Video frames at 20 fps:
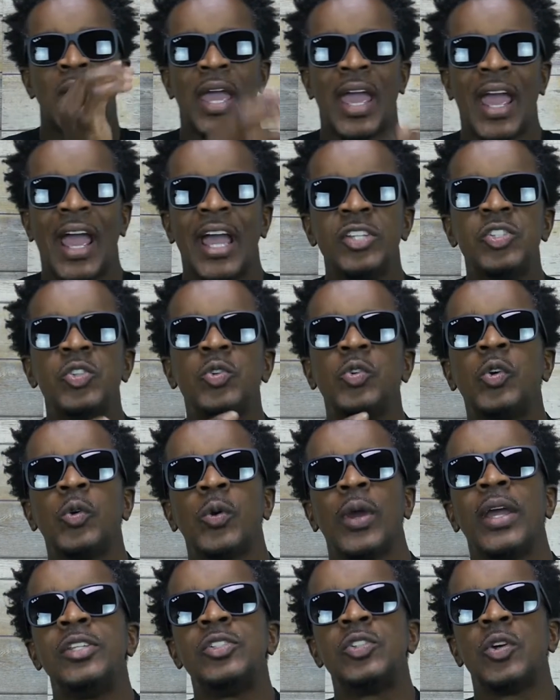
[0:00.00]
As you
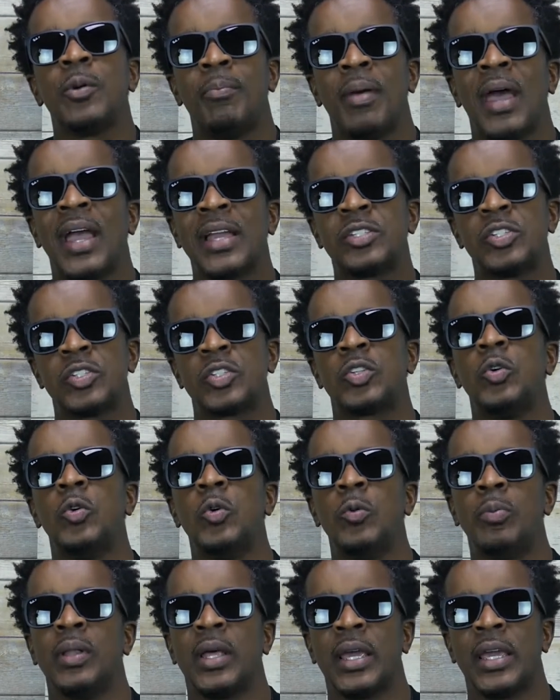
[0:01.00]
create your back to
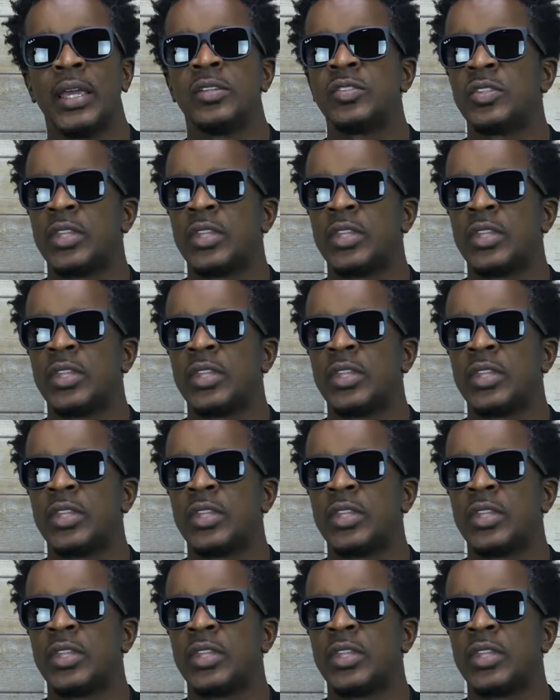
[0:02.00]
school plans,